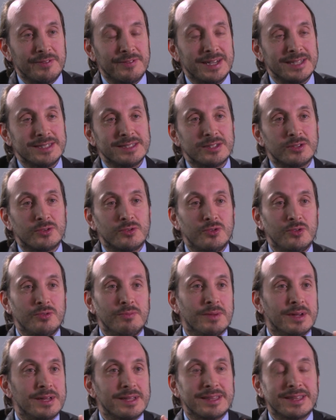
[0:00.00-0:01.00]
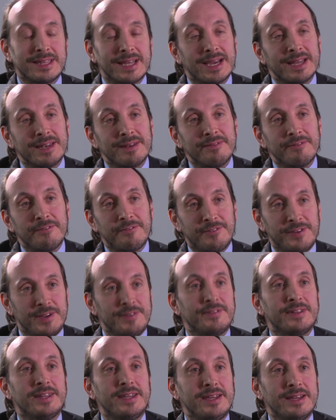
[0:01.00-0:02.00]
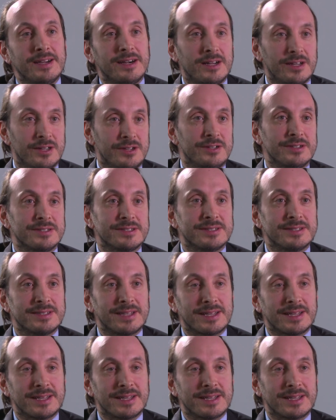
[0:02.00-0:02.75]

events to 10, 50 alerts